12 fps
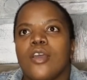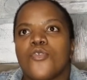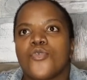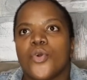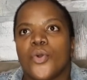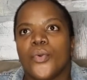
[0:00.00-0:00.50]

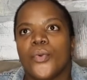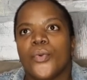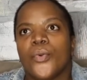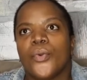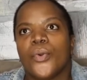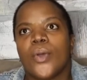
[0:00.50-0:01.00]

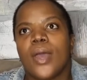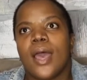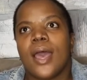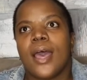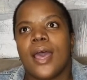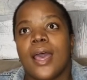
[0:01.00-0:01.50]
So
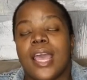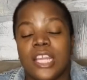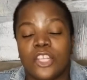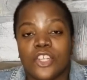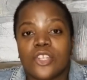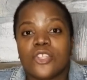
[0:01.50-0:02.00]
I
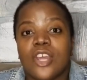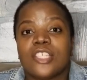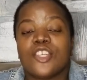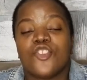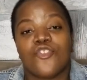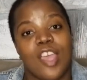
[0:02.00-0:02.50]
had just
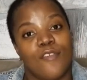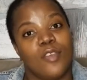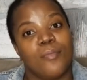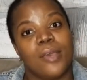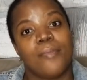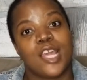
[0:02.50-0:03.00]
started
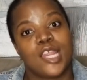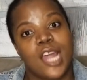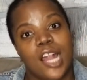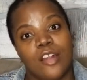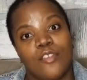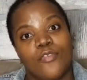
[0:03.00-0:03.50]
driving by
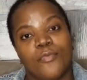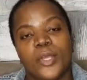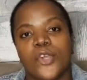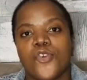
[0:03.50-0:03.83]
myself,